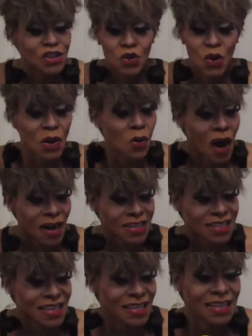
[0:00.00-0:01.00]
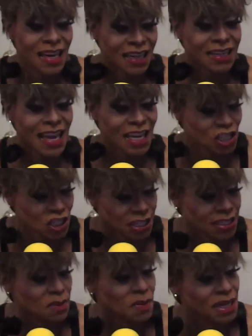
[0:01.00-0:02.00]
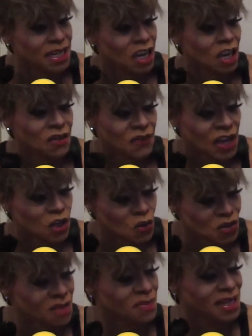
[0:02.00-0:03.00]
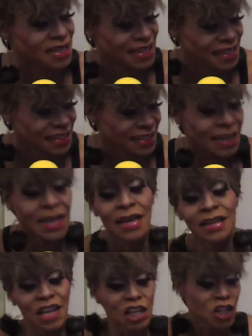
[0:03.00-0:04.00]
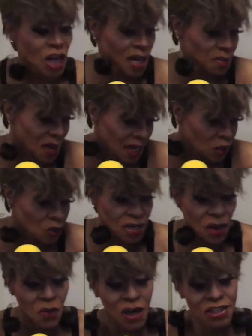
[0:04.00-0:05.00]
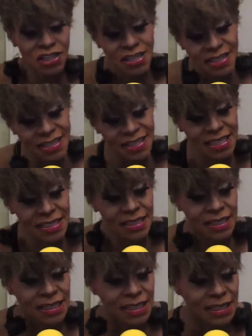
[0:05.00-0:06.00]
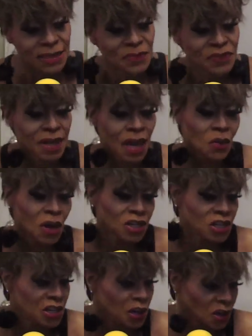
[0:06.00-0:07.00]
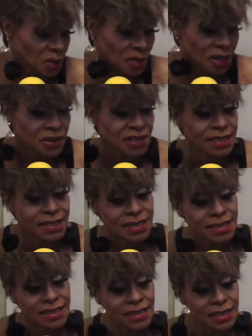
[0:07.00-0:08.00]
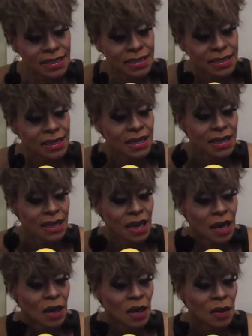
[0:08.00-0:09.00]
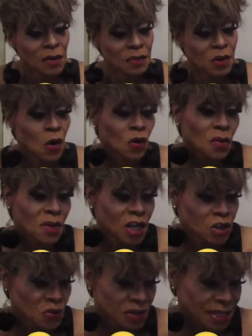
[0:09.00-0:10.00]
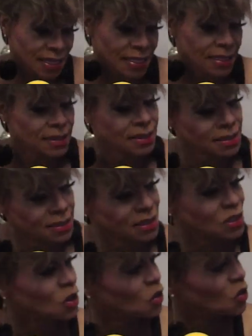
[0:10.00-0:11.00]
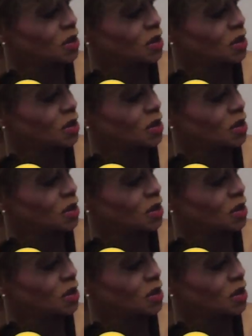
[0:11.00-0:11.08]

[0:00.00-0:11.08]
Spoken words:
Enjoy watching it occasionally, depending on if I know somebody in it. Like Chad Michaels, I watched his season. I watched Derek Barry's season. Coco Montrese.